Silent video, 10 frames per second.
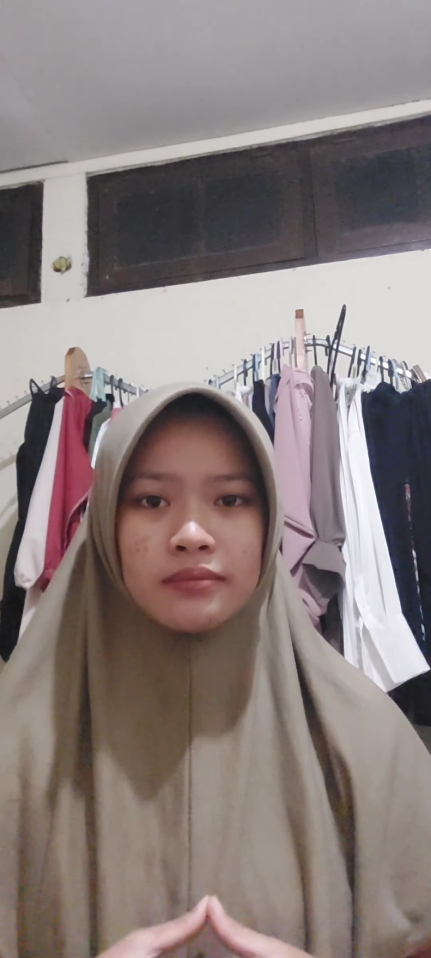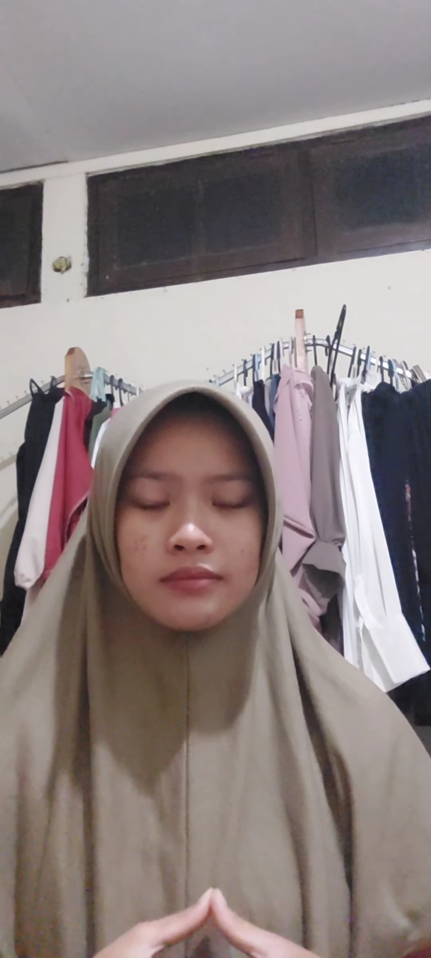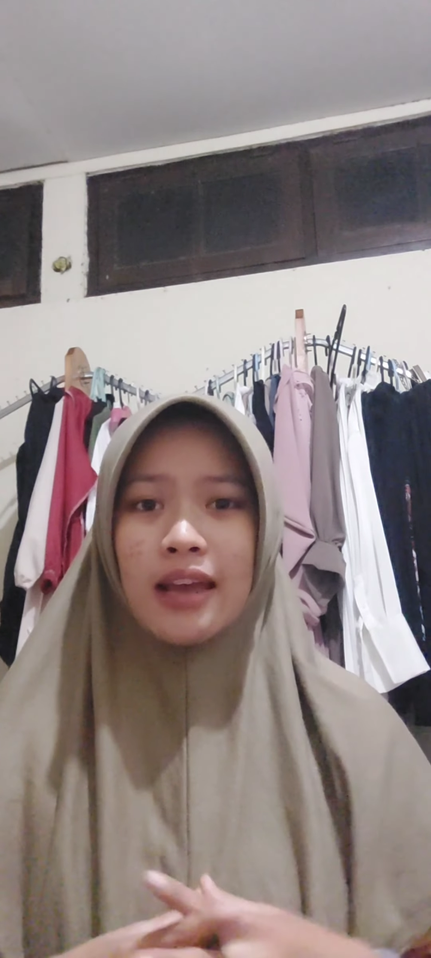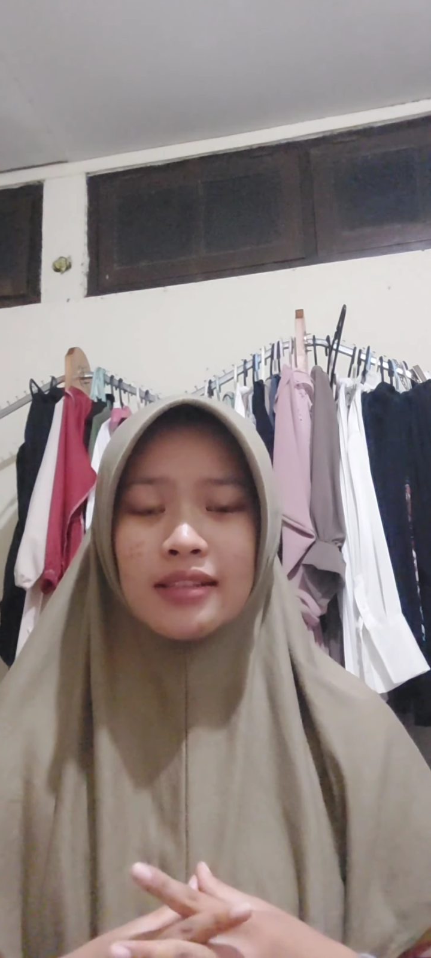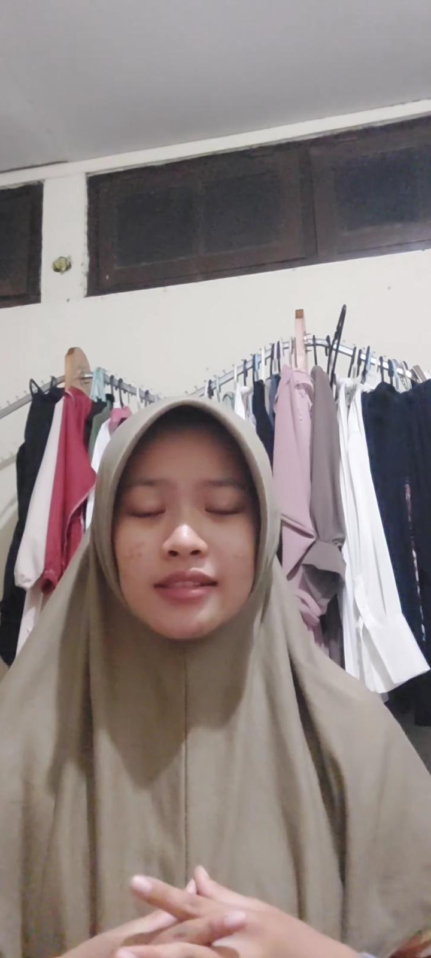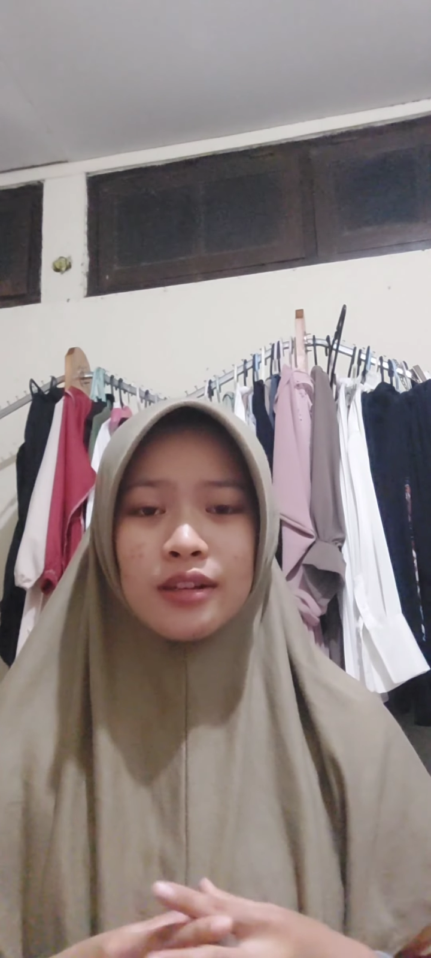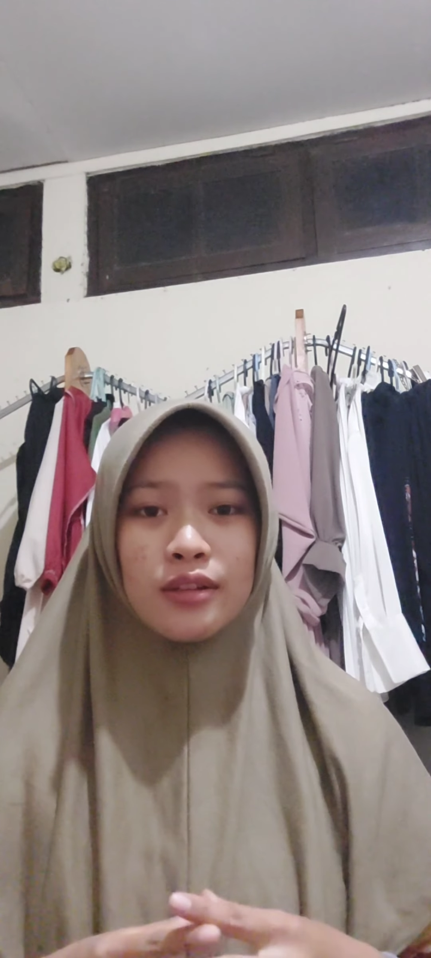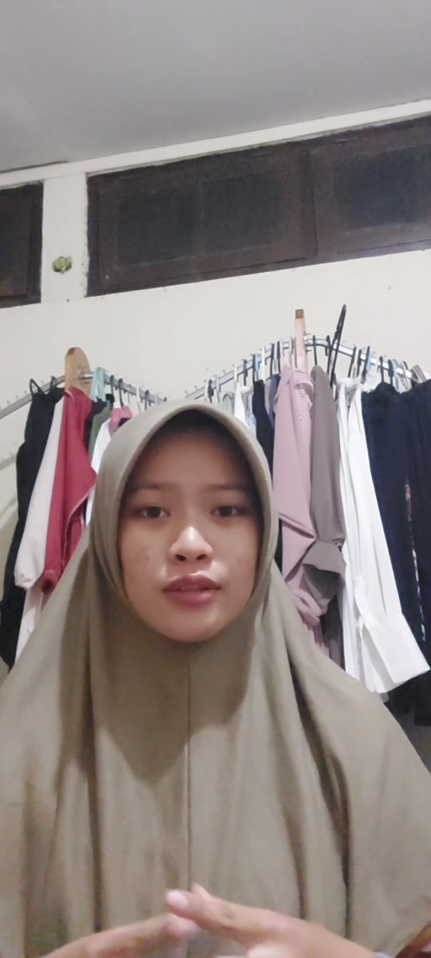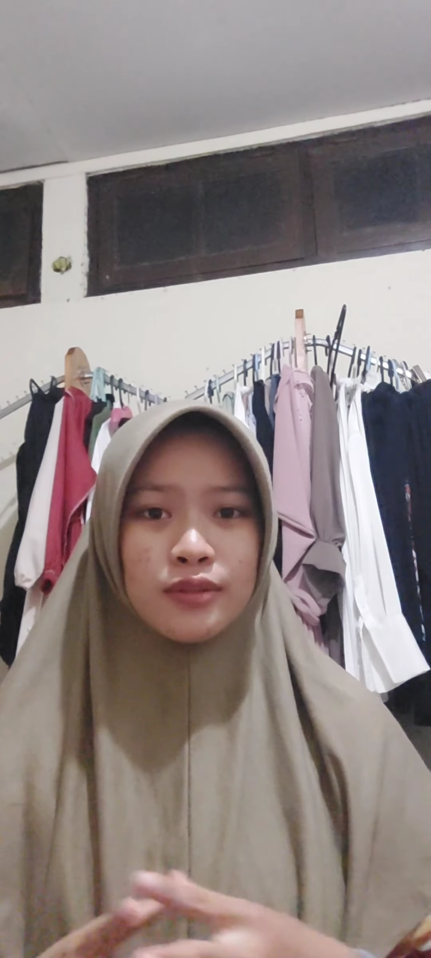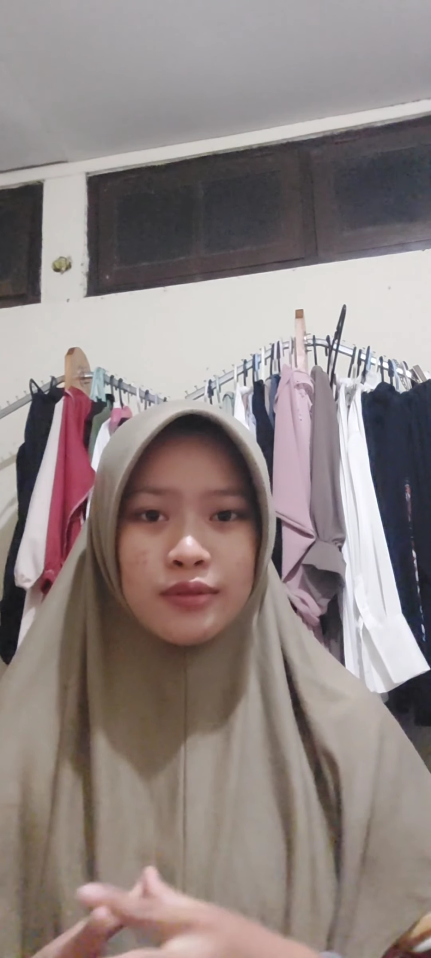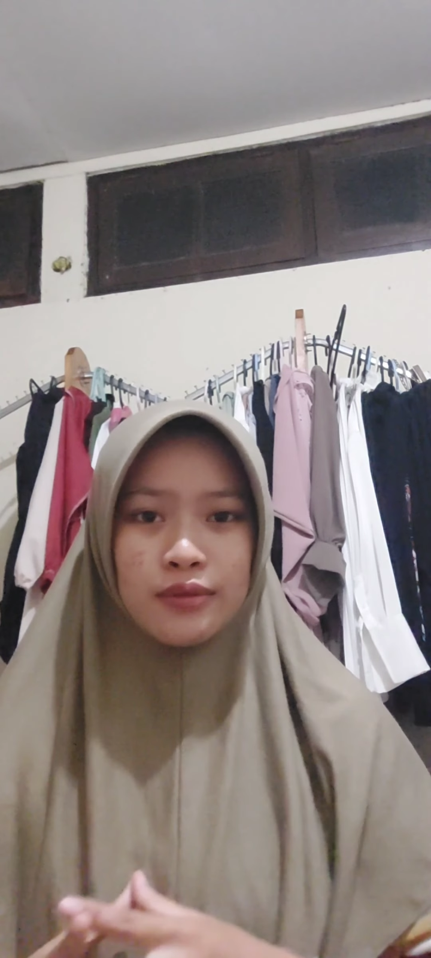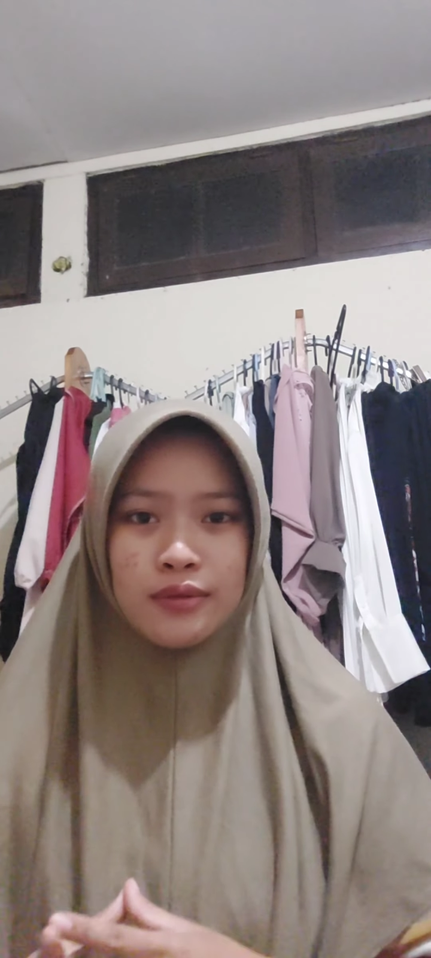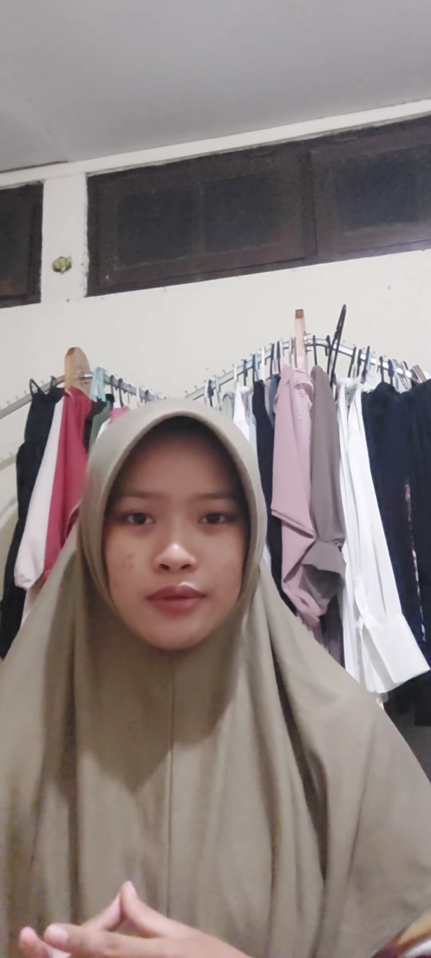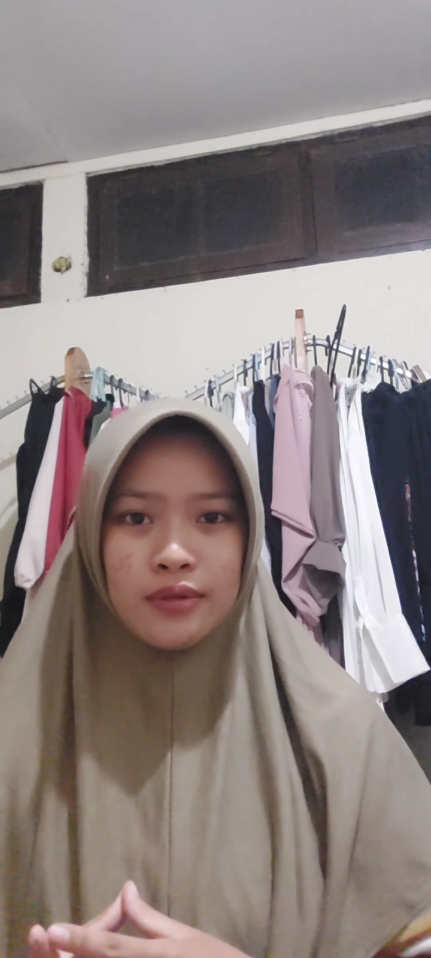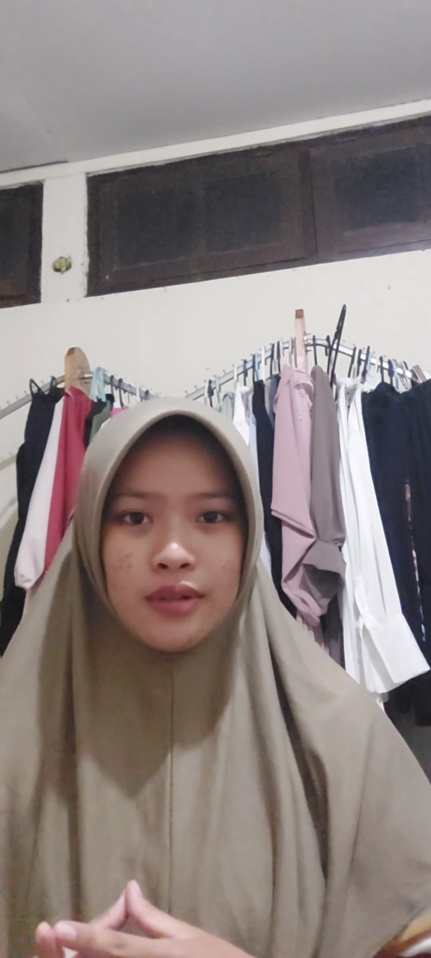I can't talk
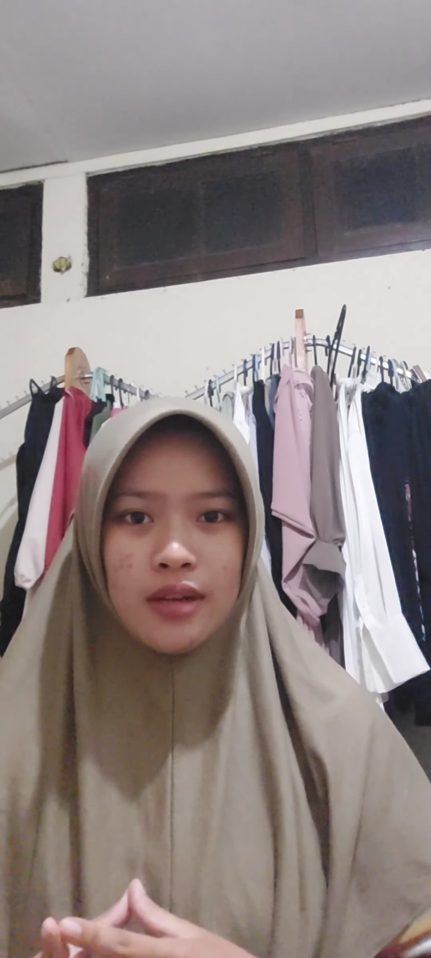to